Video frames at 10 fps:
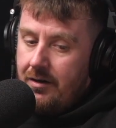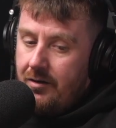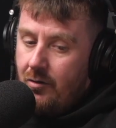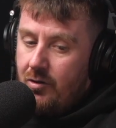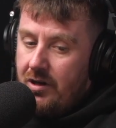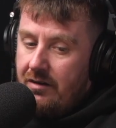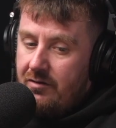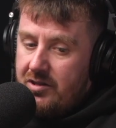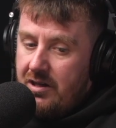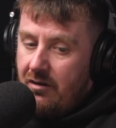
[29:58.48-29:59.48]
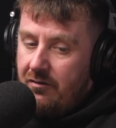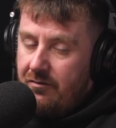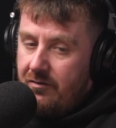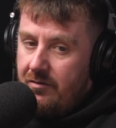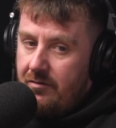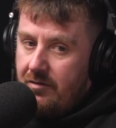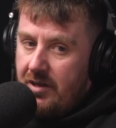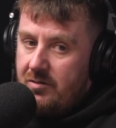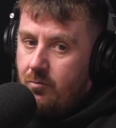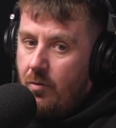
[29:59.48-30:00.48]
you give yourself
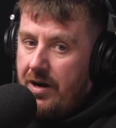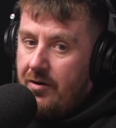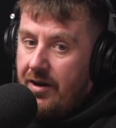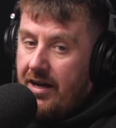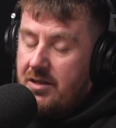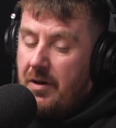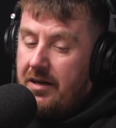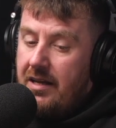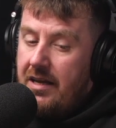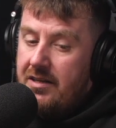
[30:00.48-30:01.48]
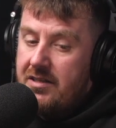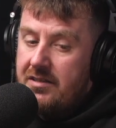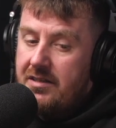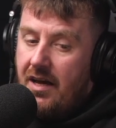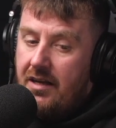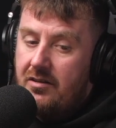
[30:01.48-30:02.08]
these weird expectations that